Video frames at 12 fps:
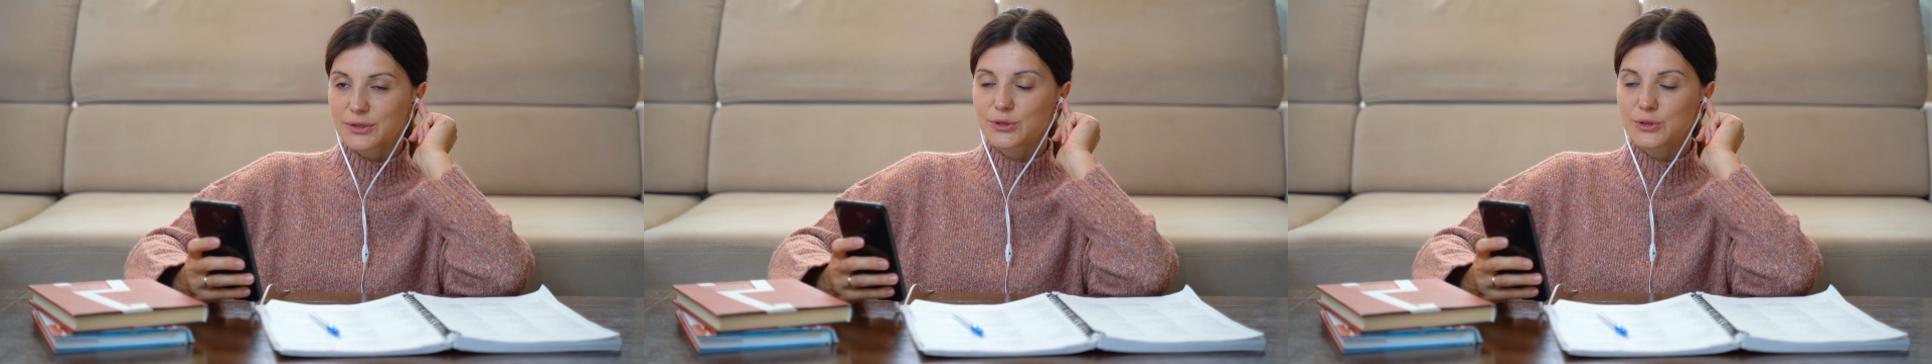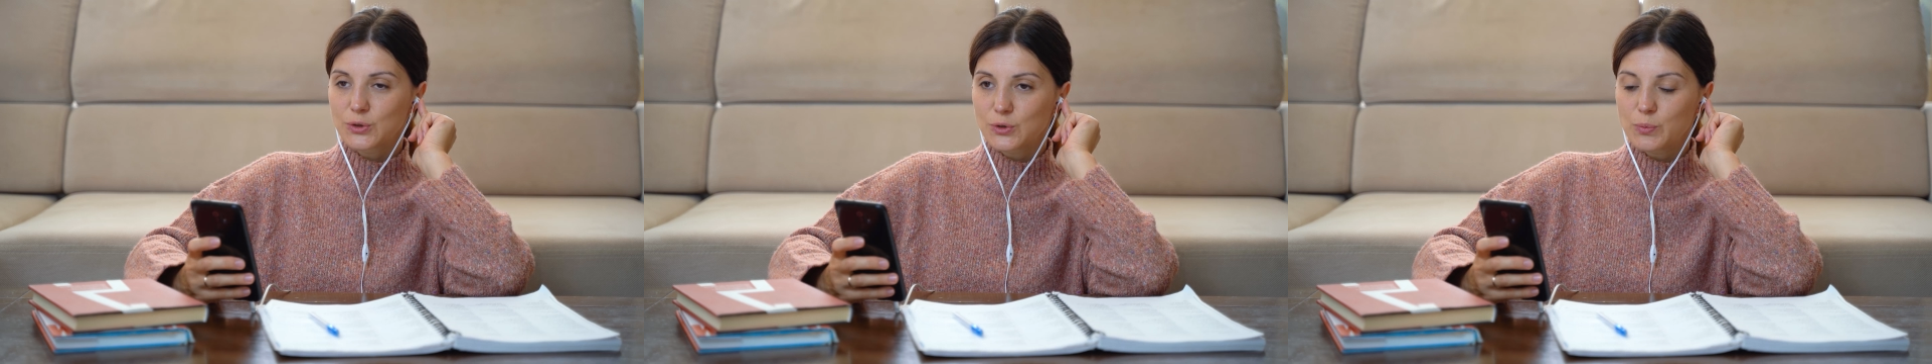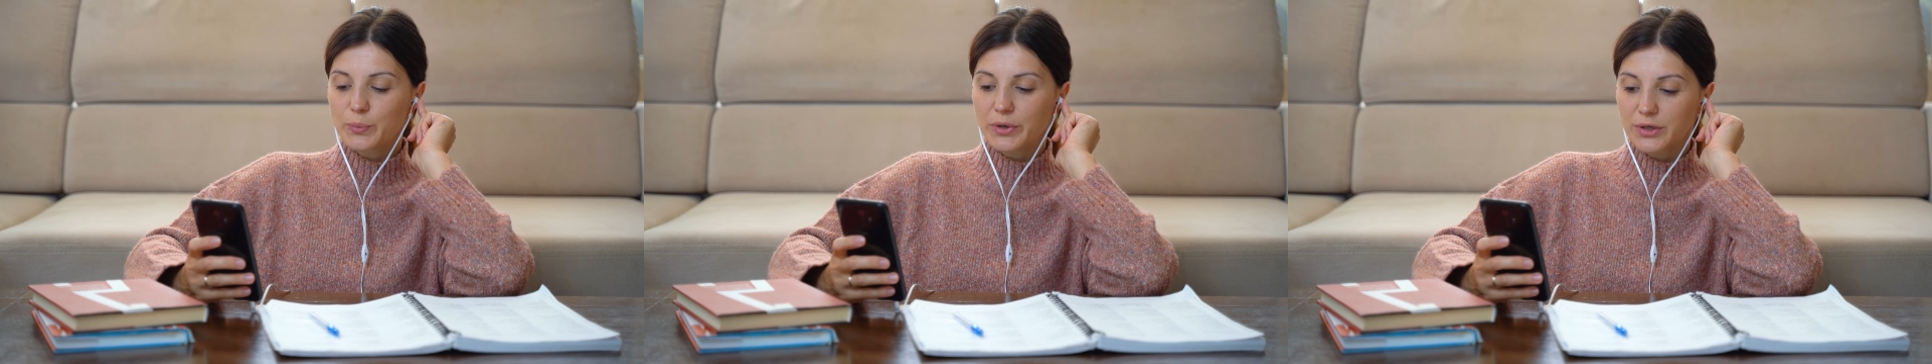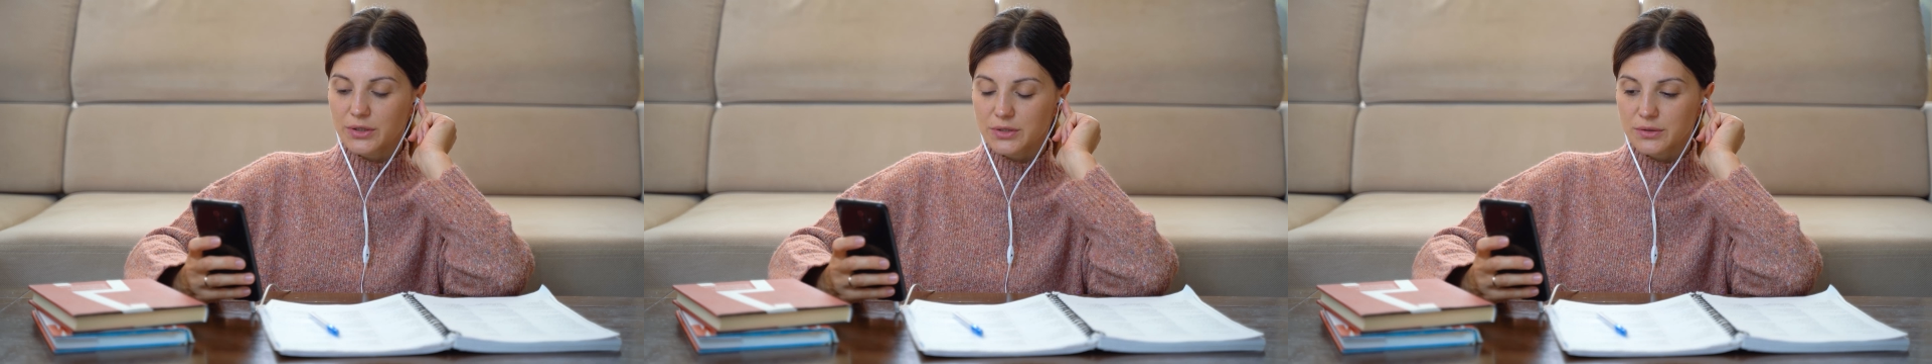a fun way
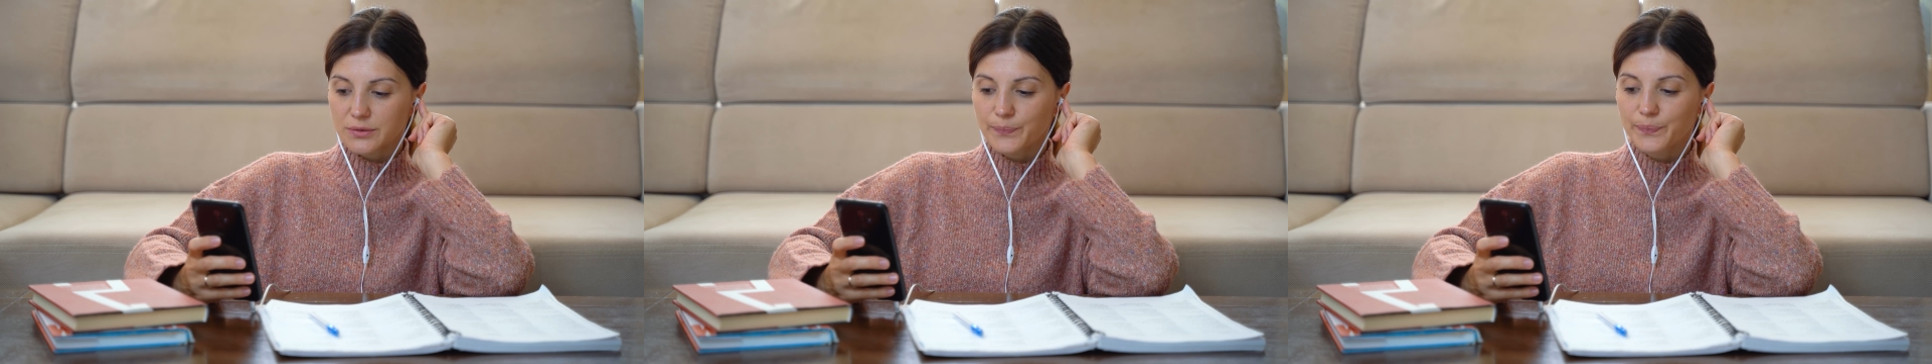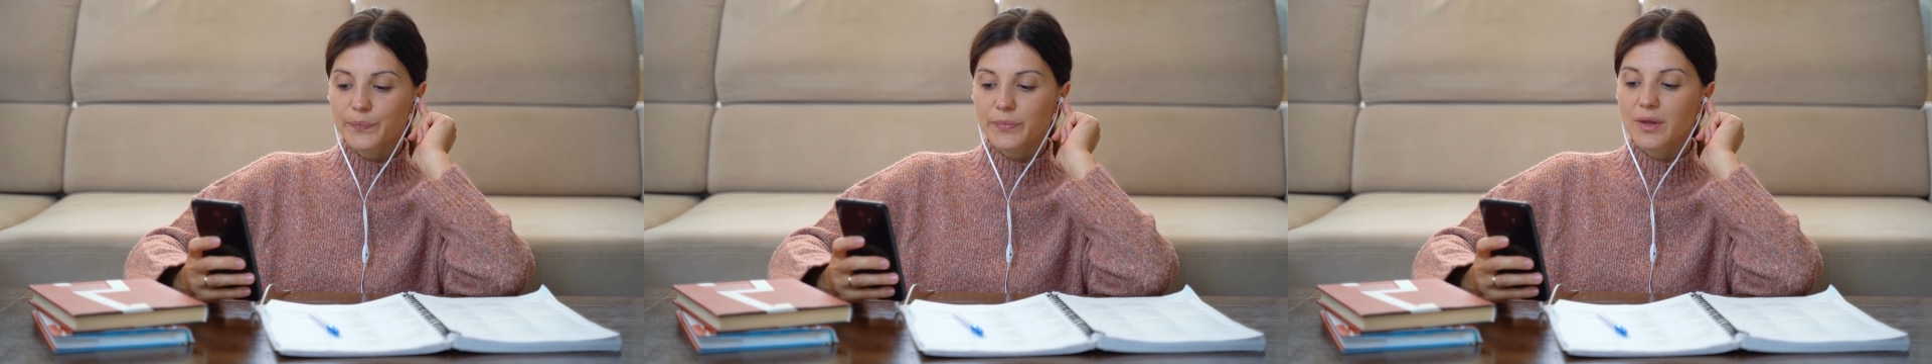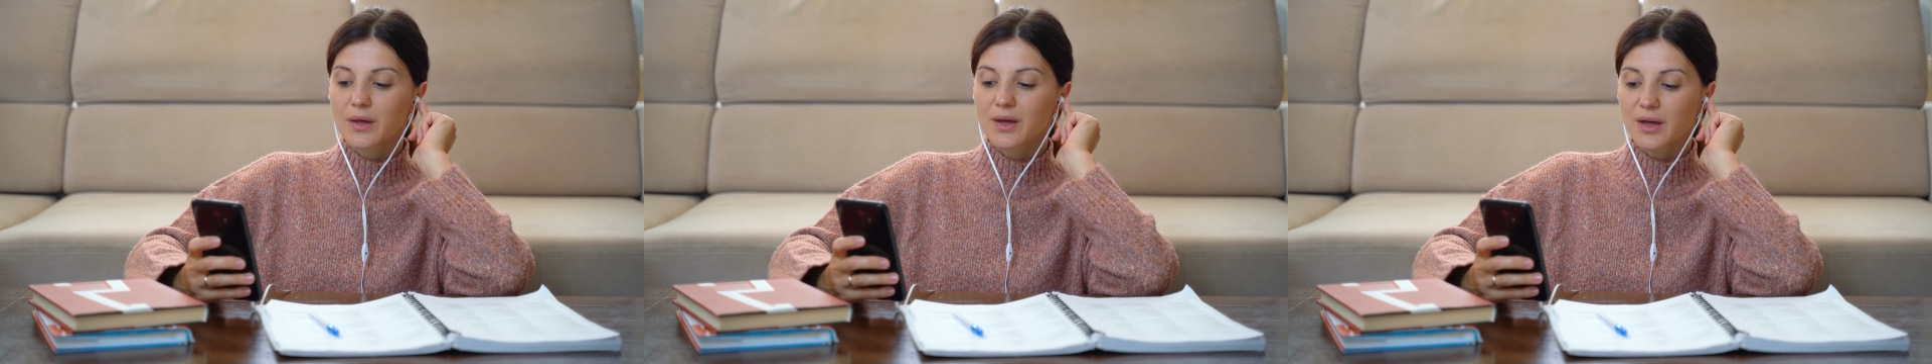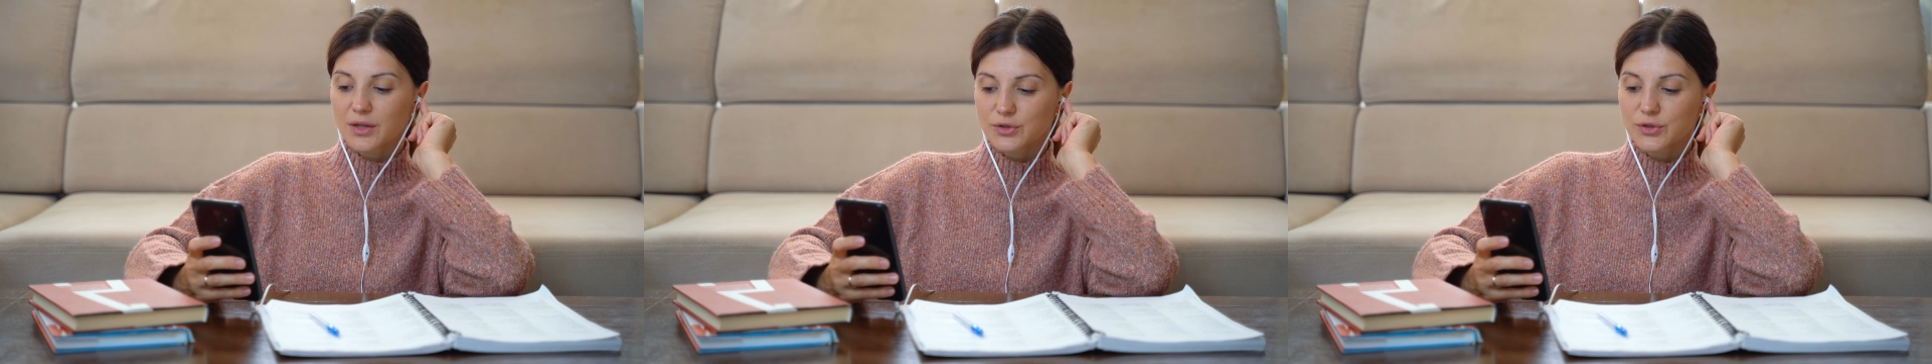to tackle those
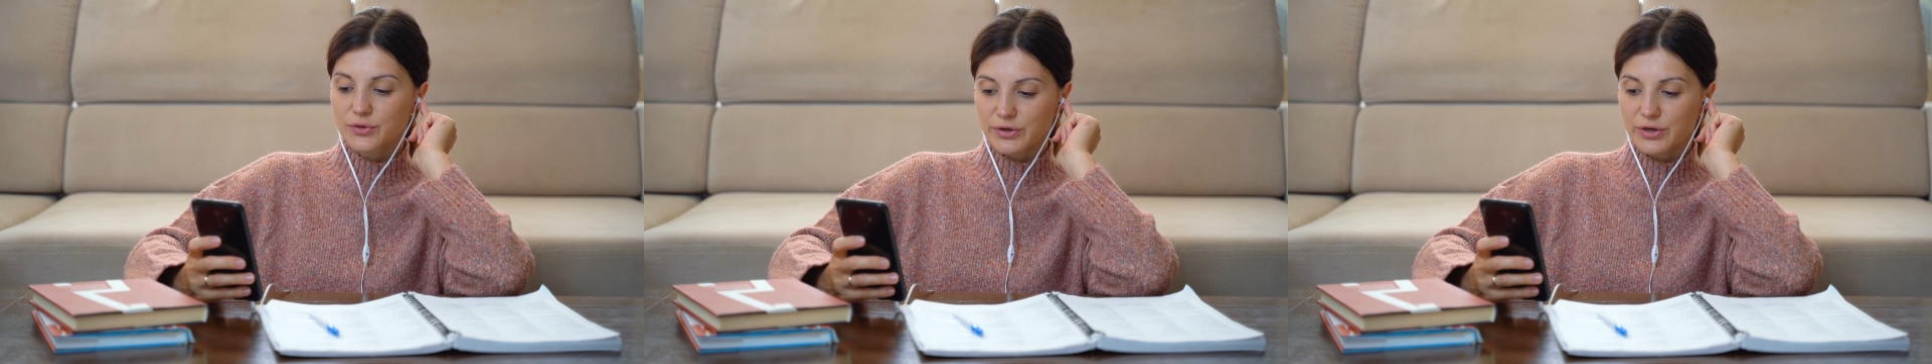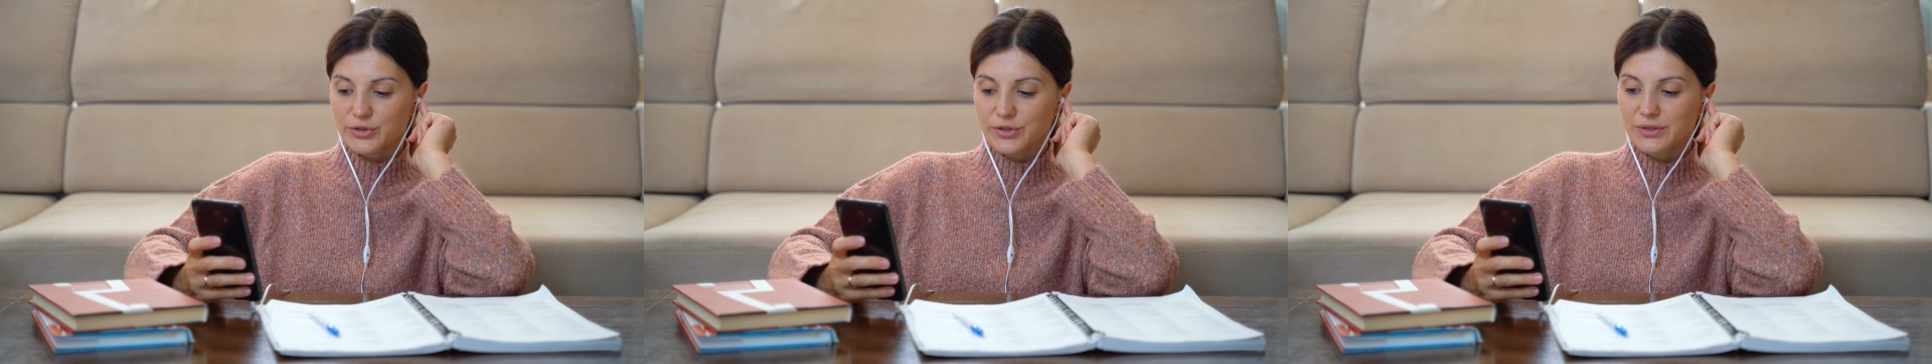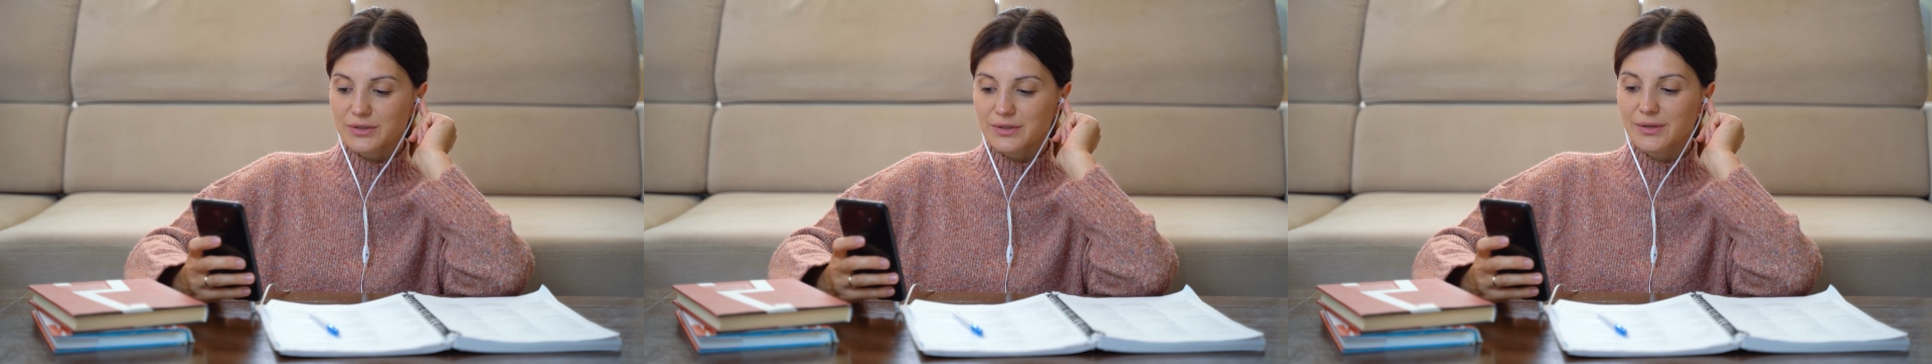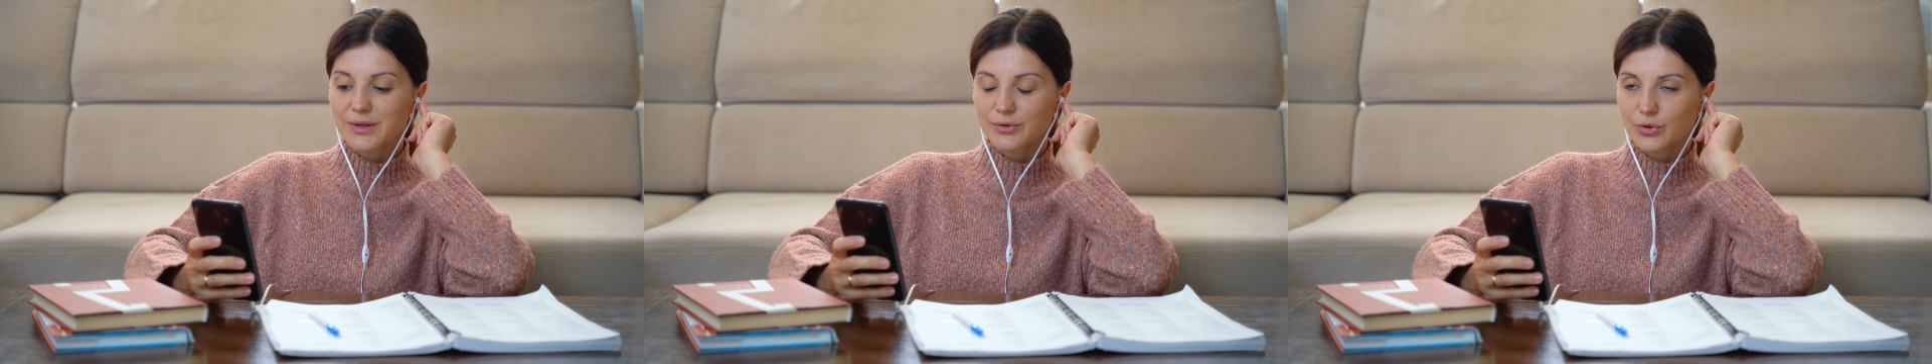tones. Sing them.